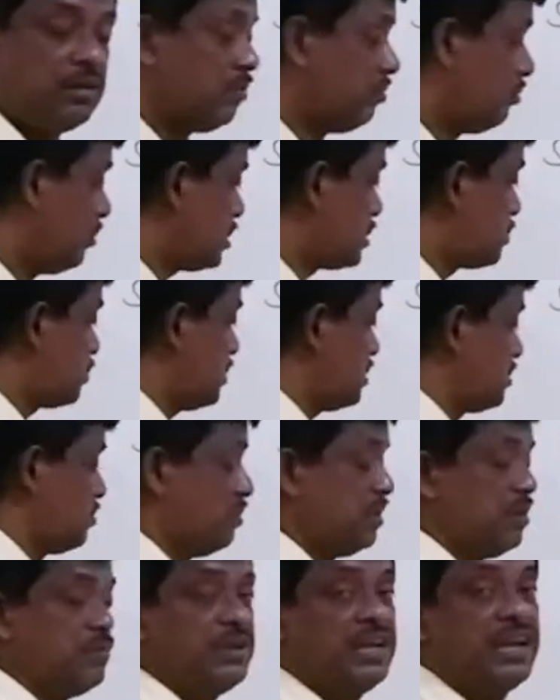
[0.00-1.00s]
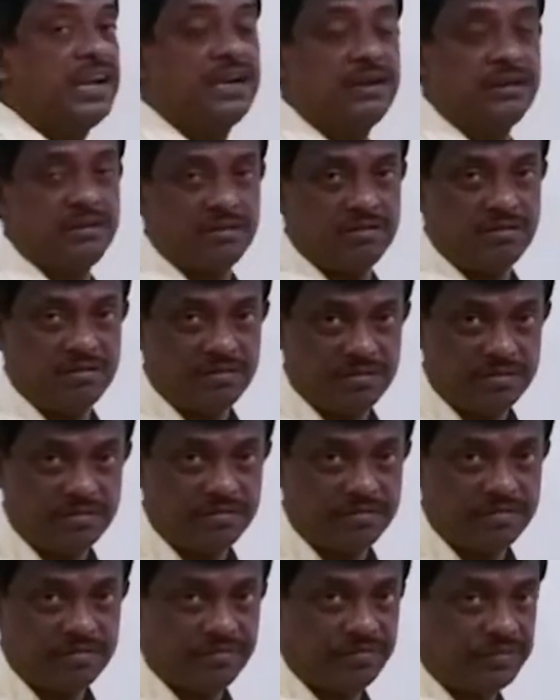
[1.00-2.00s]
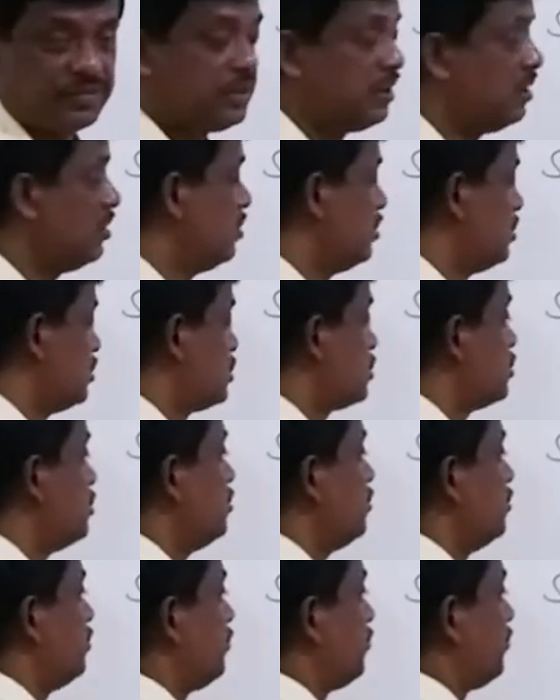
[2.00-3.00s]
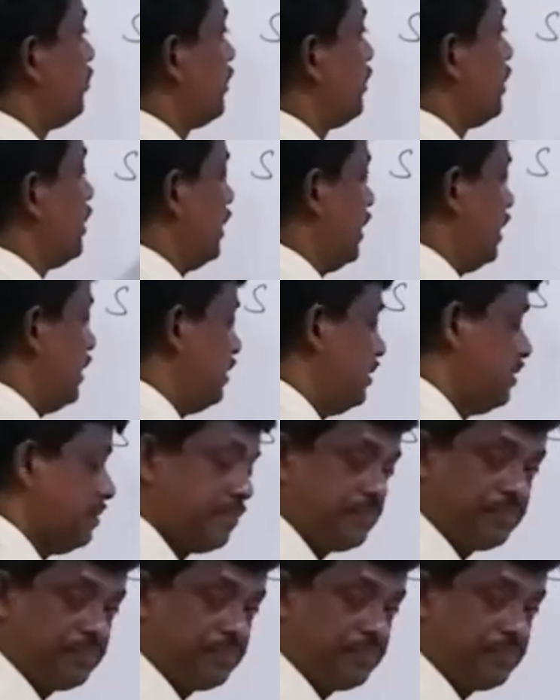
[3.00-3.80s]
First place may be head, so head,